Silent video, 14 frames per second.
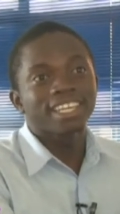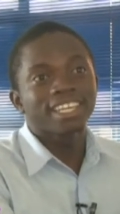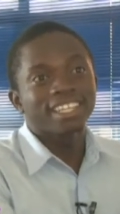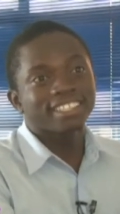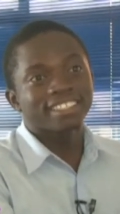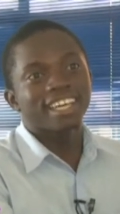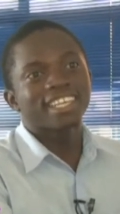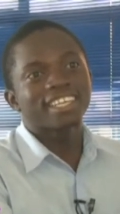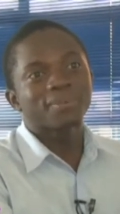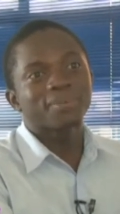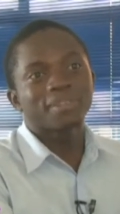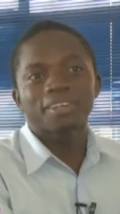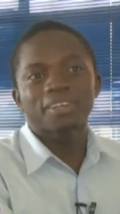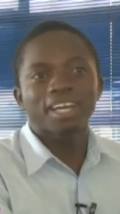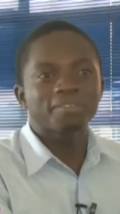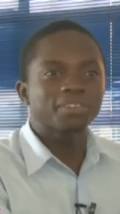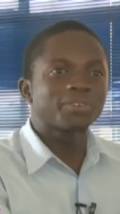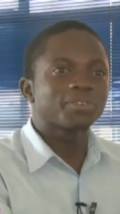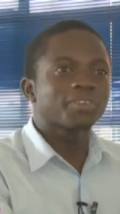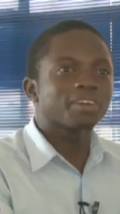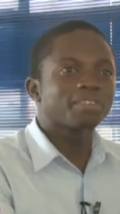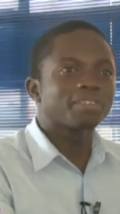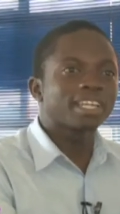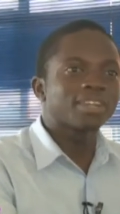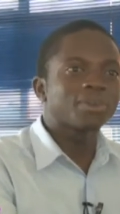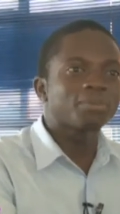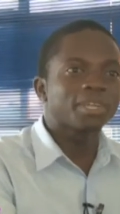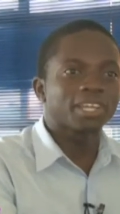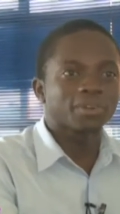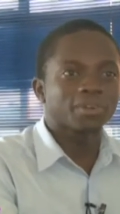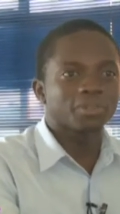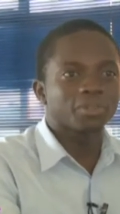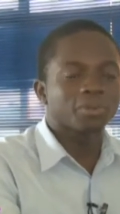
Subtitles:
in his garden without having to travel kilometers